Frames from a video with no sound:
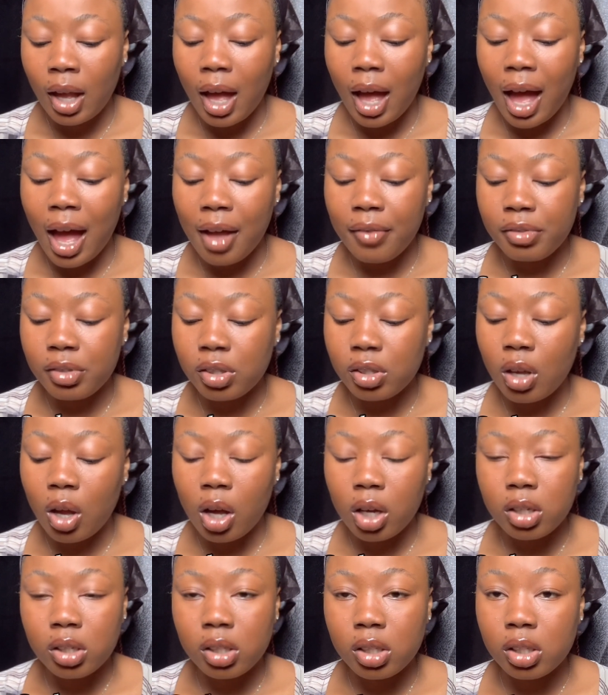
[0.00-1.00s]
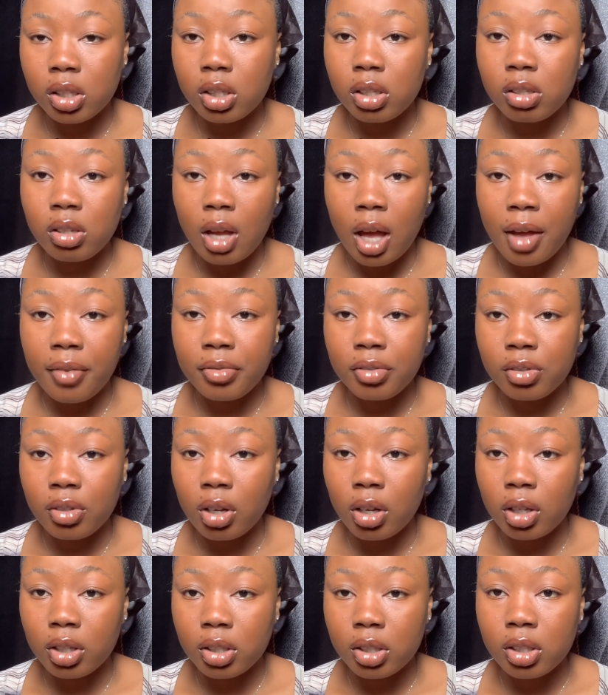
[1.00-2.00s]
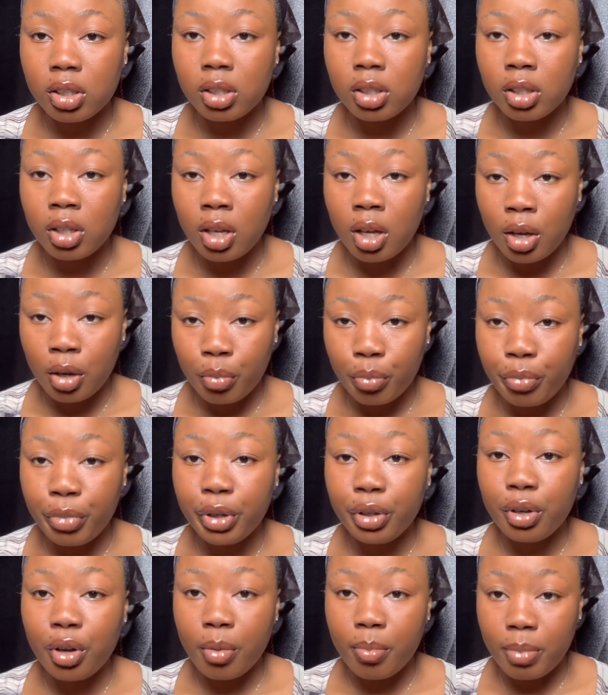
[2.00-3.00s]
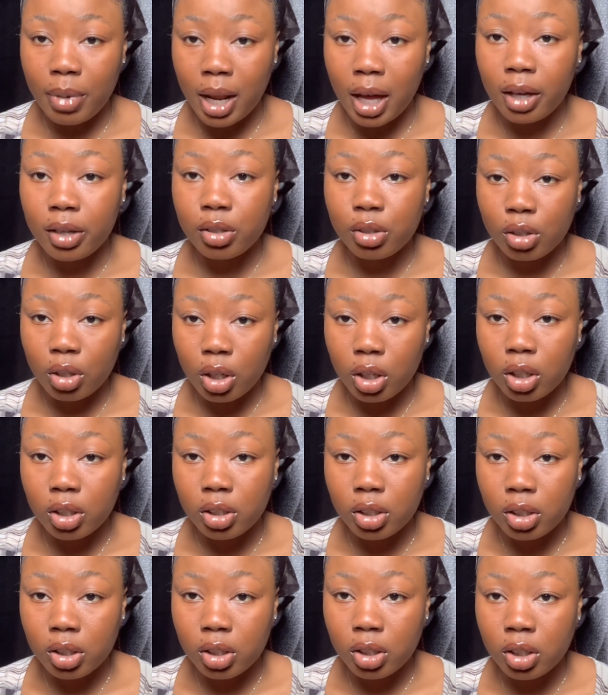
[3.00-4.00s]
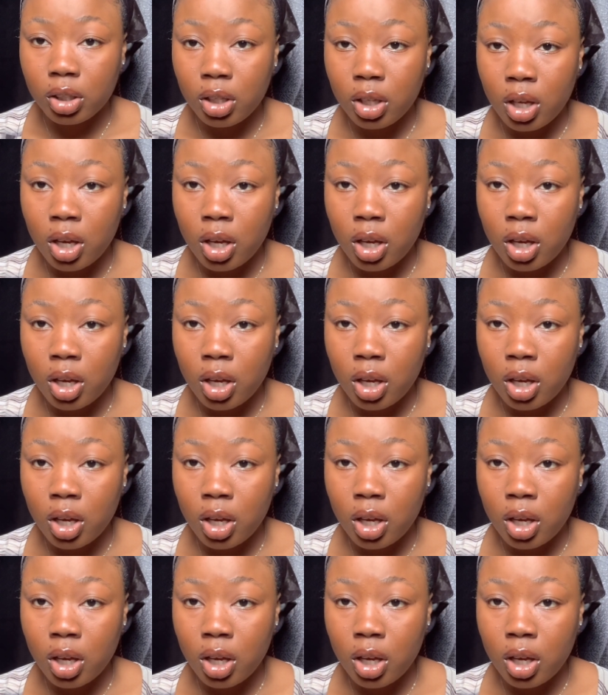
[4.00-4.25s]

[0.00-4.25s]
Have socks, have socks. Bring your black socks.